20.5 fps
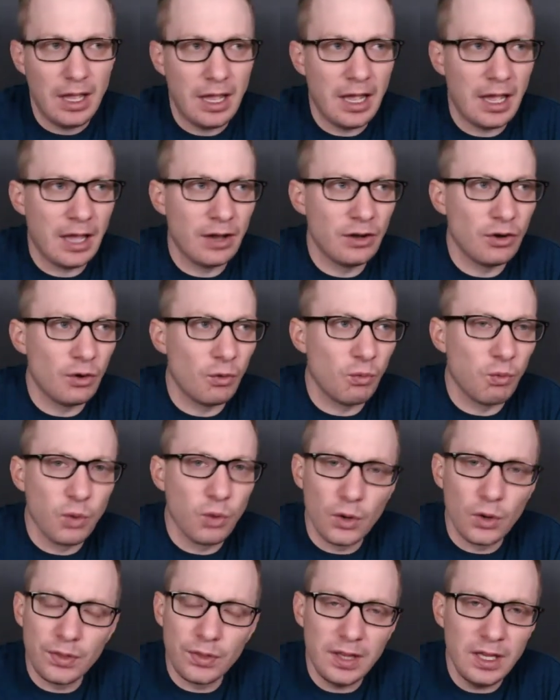and a
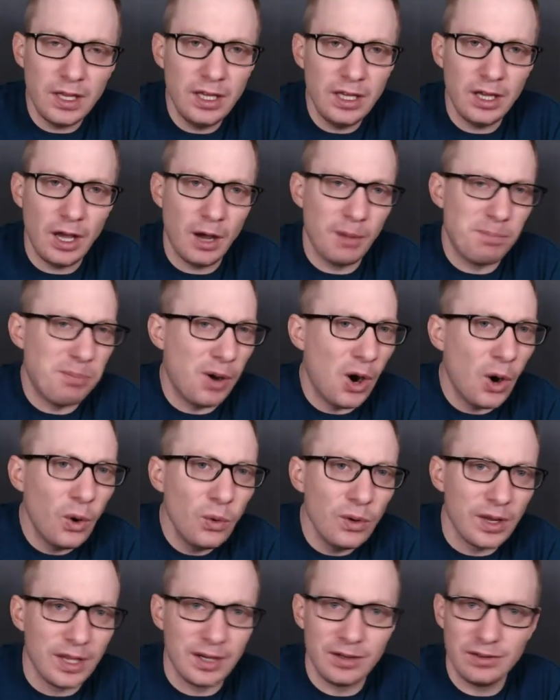worthy
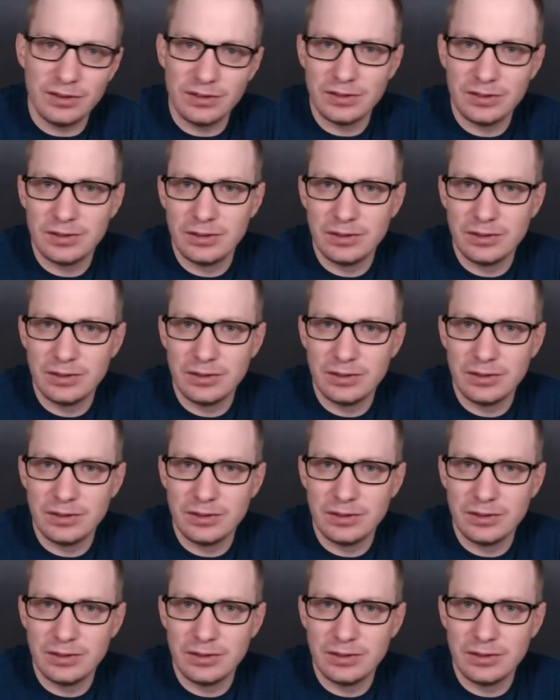opponent